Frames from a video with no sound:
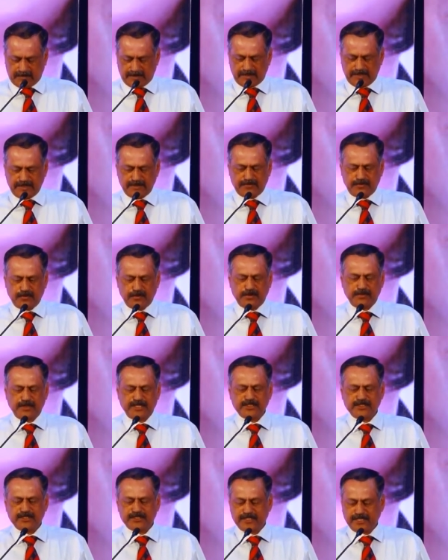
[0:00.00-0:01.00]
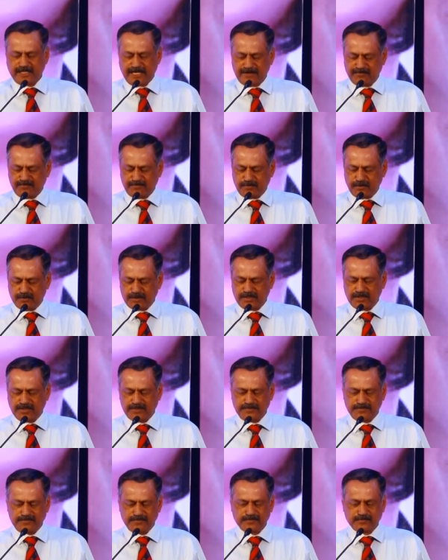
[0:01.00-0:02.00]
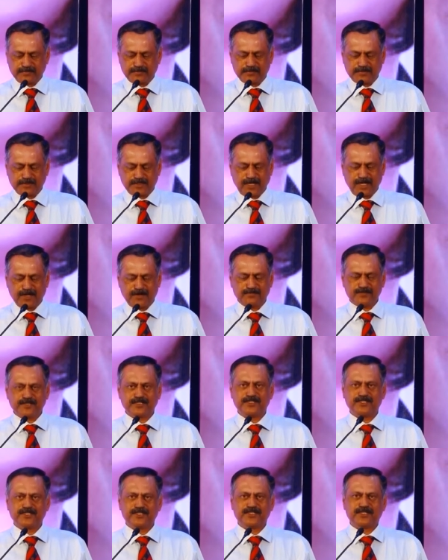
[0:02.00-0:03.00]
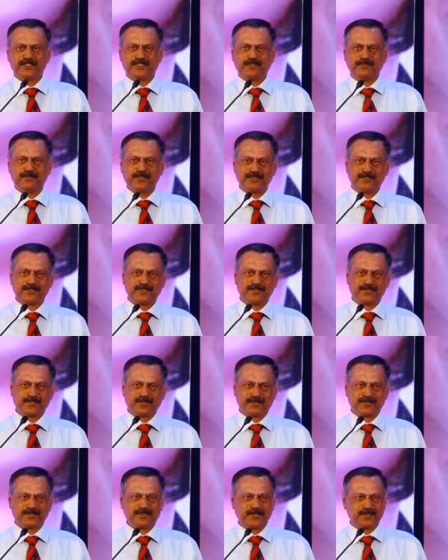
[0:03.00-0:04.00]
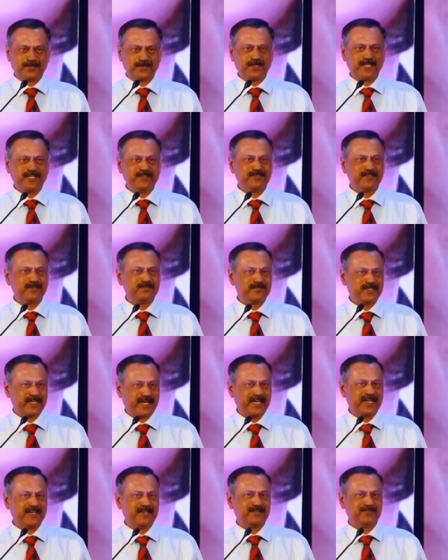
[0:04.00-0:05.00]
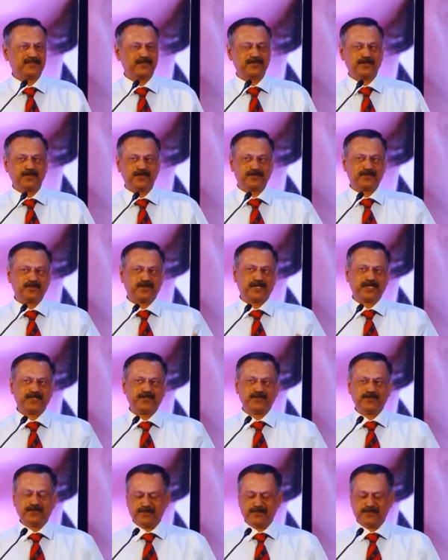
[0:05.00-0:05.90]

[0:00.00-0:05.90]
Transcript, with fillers: These few images that I've put are of the sister service, not to leave them behind for those who are